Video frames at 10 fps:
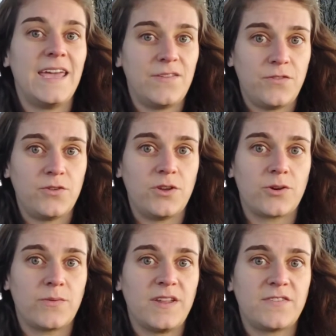If you do
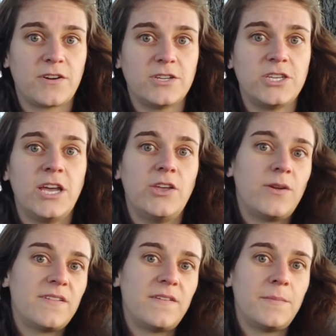your research, you
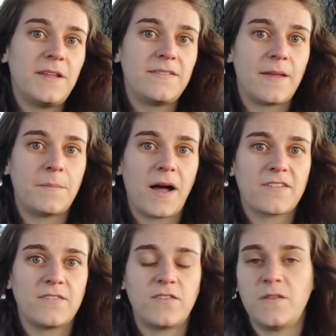can simply send
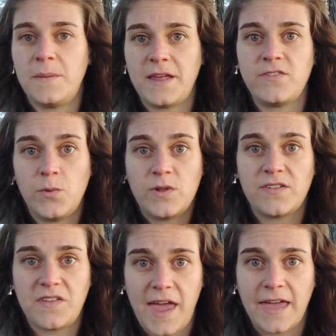boxes to the place you want
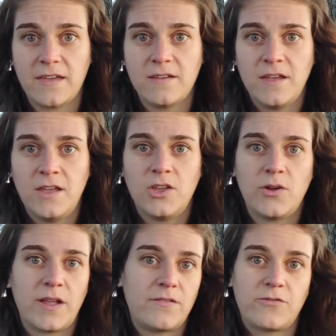to stay.
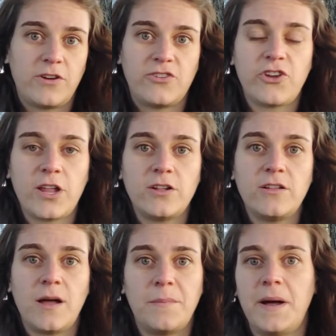You'll get a free
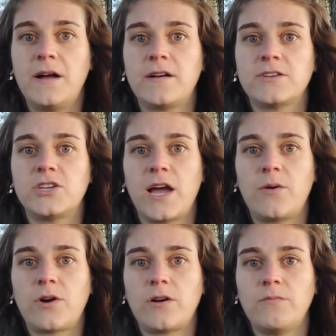shuttle, a bunk, a
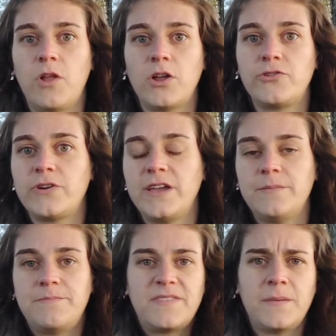shower,
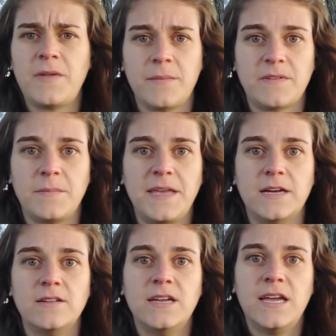laundry, sometimes a
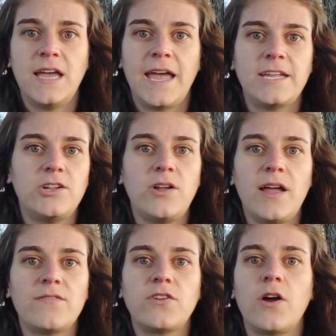meal, and you don't
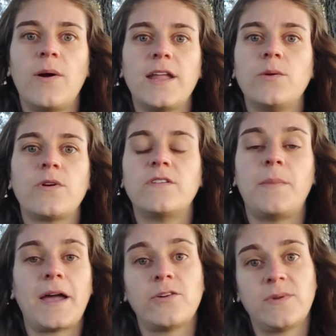have to go anywhere to
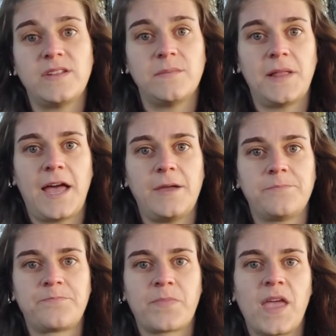buy your resupply.
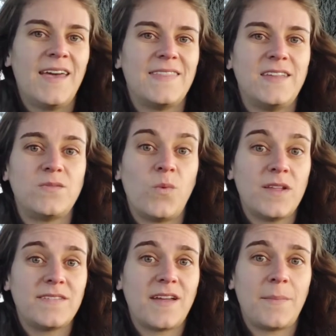These
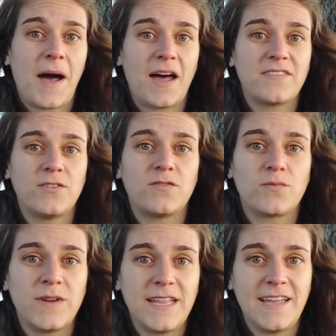one-stop hostels
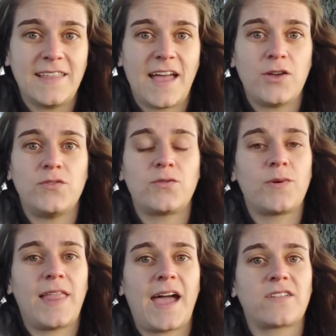really allow you to
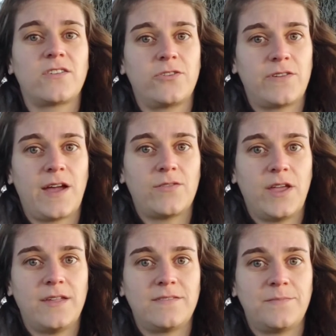relax on your town
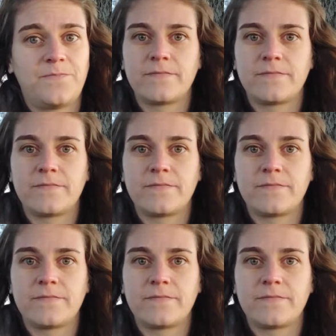days.